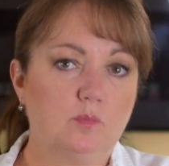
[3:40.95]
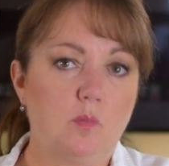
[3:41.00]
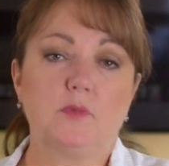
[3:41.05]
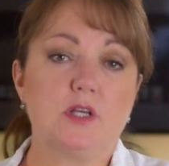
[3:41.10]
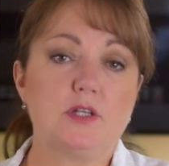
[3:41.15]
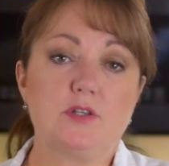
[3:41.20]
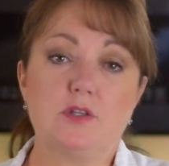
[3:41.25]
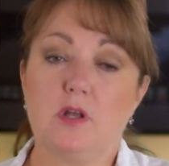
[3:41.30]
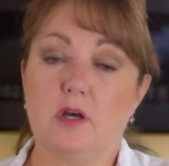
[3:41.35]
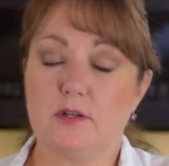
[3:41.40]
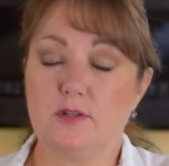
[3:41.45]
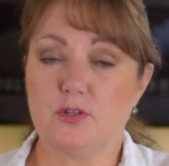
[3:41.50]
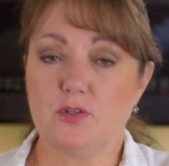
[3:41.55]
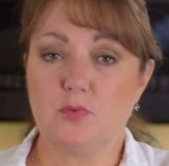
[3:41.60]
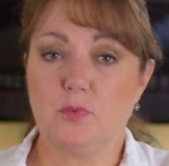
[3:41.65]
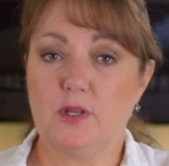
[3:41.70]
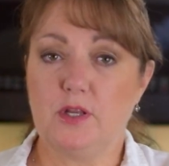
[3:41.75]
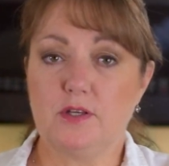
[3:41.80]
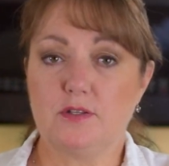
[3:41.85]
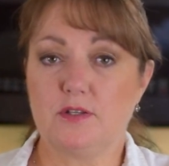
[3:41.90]
It's not as
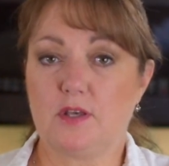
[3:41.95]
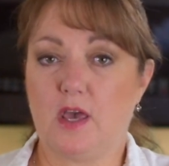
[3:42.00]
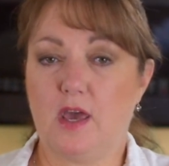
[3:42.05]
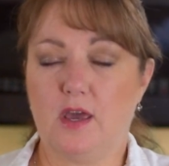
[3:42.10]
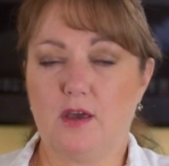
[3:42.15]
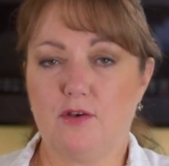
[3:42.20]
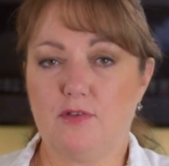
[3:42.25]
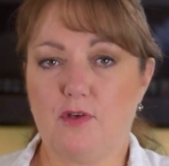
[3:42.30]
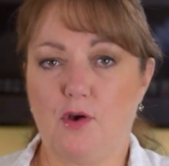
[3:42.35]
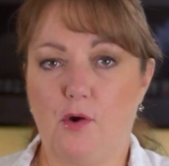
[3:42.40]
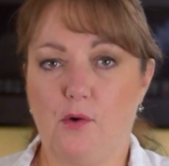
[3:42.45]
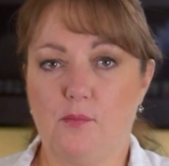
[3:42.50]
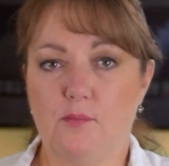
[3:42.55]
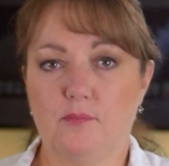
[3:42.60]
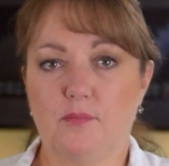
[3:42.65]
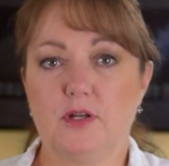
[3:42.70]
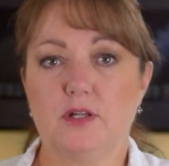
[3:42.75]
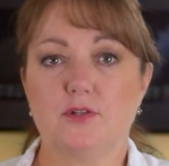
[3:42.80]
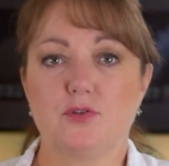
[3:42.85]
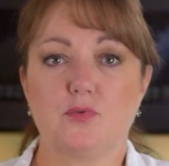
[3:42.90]
sweet as cake though,
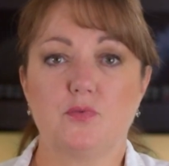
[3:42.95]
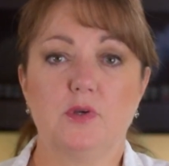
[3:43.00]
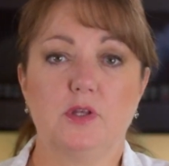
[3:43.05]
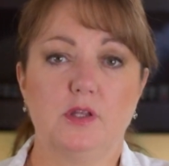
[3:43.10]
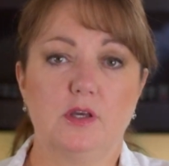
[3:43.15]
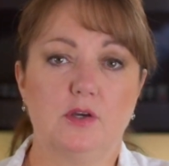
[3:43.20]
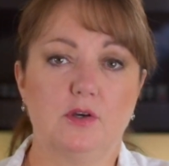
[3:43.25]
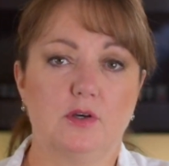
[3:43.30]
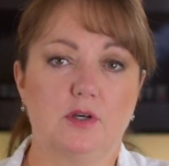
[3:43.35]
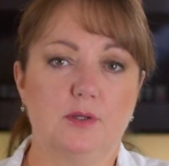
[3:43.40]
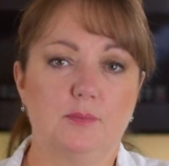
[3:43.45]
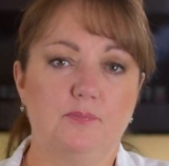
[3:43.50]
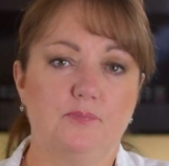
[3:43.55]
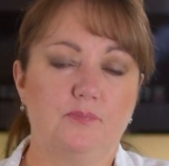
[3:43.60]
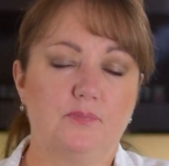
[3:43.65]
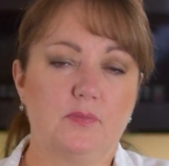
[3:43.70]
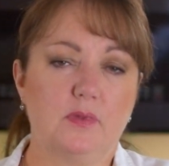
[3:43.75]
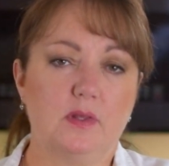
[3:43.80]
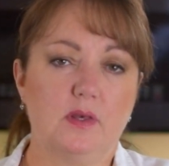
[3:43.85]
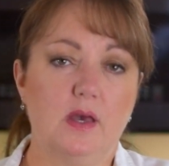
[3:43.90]
but it's really good.
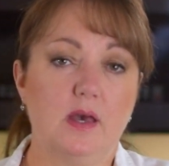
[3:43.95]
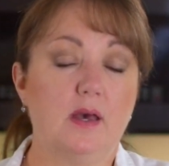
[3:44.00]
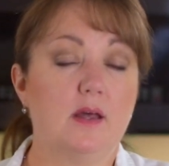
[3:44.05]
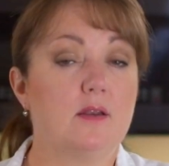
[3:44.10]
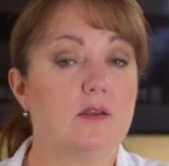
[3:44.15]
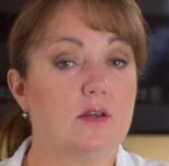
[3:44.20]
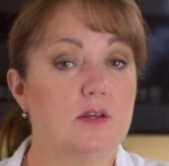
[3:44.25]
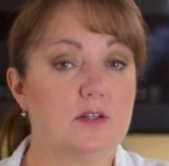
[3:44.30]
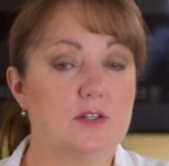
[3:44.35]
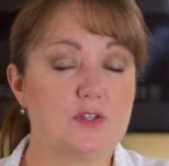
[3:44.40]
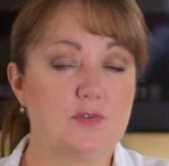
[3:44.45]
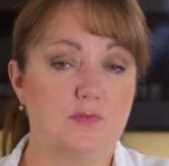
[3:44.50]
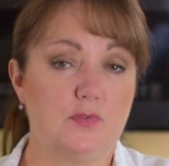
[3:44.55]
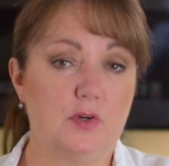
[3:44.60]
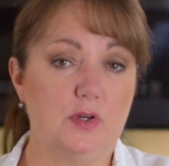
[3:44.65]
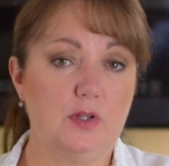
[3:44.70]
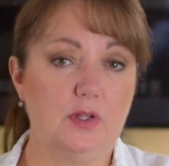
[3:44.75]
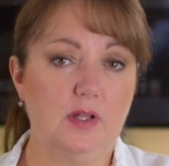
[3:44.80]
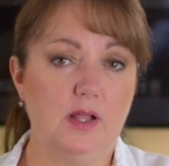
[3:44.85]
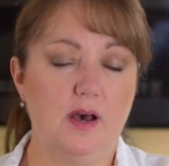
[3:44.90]
And it's
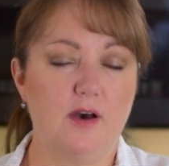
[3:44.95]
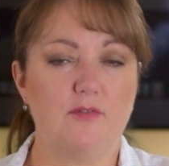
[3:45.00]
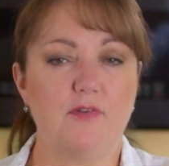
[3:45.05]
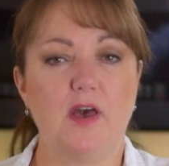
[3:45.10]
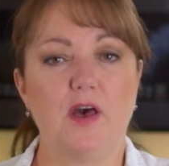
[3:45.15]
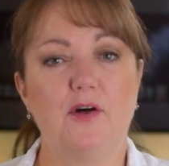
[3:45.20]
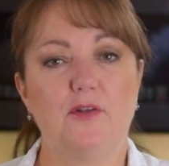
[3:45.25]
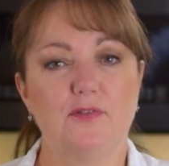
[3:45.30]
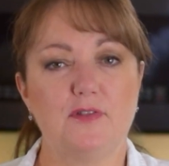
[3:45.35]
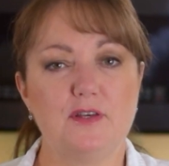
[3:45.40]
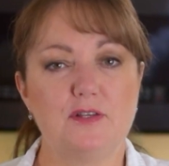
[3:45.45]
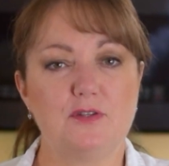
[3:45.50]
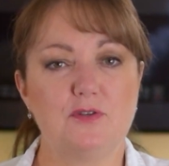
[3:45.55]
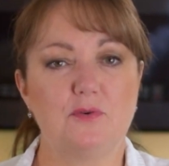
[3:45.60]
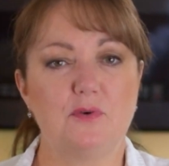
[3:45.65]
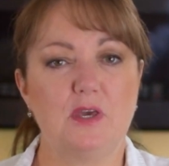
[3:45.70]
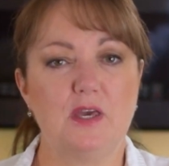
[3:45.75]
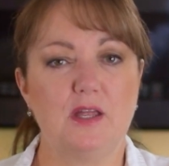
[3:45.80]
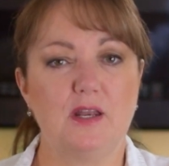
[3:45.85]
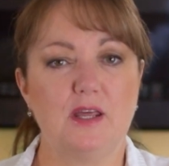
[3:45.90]
full of healthy
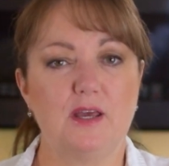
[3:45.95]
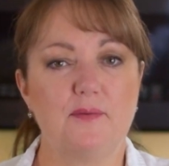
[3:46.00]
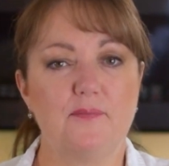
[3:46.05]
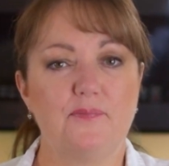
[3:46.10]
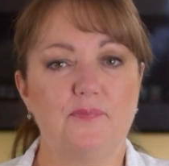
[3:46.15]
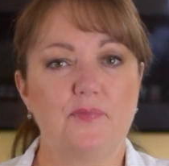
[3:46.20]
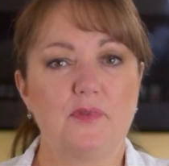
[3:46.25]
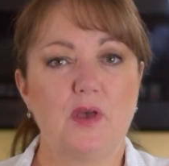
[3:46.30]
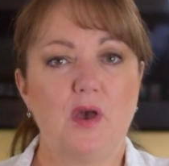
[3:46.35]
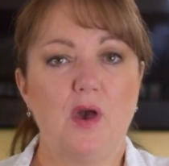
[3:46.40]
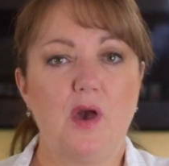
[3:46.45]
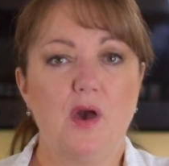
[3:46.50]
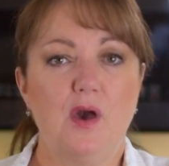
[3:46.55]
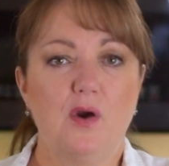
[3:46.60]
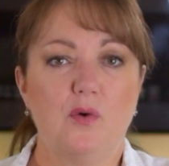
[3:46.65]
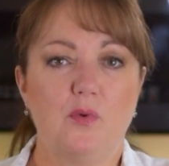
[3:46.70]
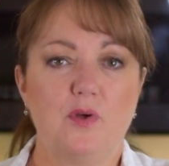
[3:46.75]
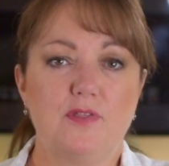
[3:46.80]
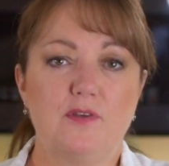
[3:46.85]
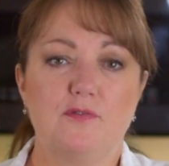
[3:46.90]
zucchini,
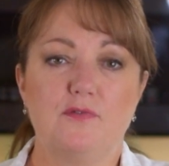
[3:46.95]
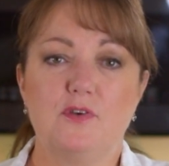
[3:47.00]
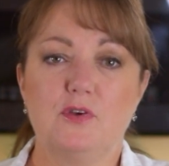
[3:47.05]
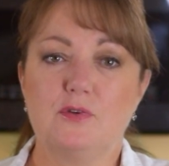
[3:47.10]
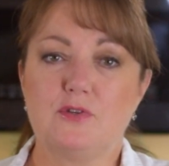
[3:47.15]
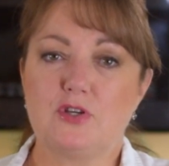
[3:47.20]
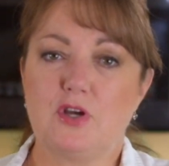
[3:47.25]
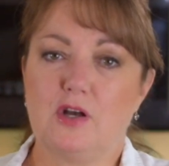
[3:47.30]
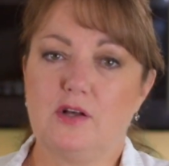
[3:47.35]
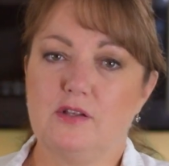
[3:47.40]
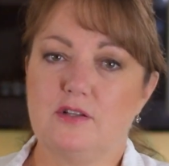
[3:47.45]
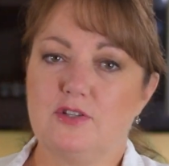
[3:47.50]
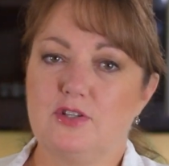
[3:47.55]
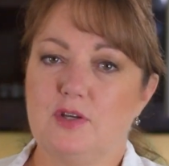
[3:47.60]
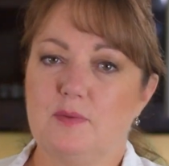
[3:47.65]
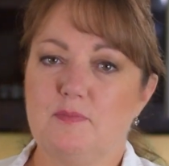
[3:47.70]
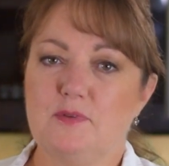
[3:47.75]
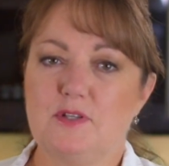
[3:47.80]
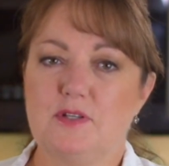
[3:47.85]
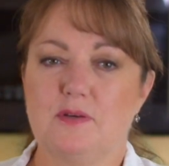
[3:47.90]
with a few chocolate
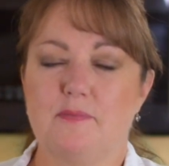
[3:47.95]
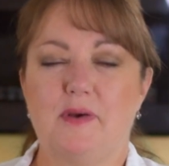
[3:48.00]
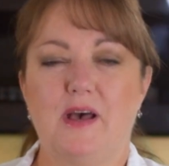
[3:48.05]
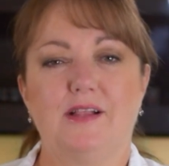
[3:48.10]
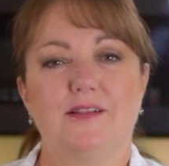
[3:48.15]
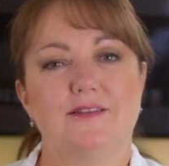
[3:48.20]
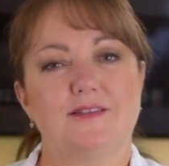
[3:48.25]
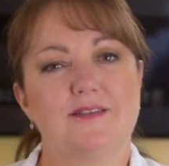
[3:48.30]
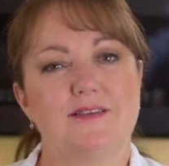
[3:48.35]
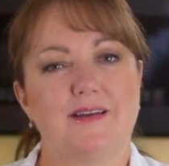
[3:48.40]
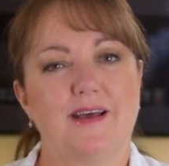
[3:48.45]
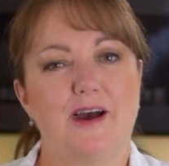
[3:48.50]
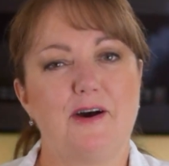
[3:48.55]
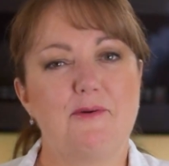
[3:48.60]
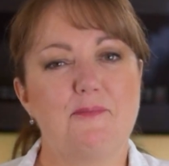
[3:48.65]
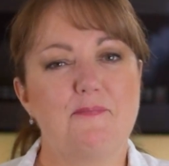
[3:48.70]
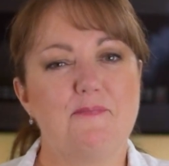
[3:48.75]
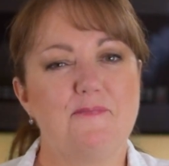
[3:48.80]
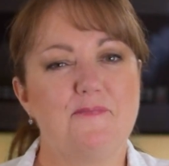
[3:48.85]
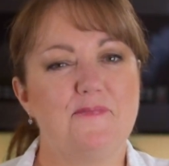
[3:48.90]
chips to balance it out.